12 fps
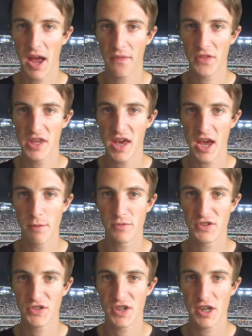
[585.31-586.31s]
at the
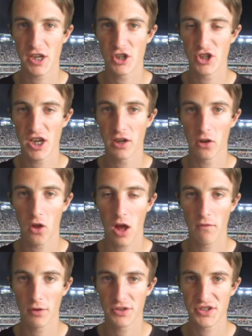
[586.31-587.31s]
MCG,
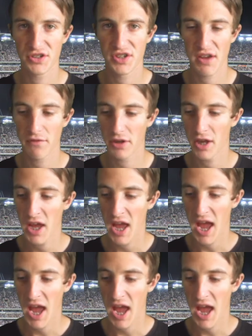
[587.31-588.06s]
live on 7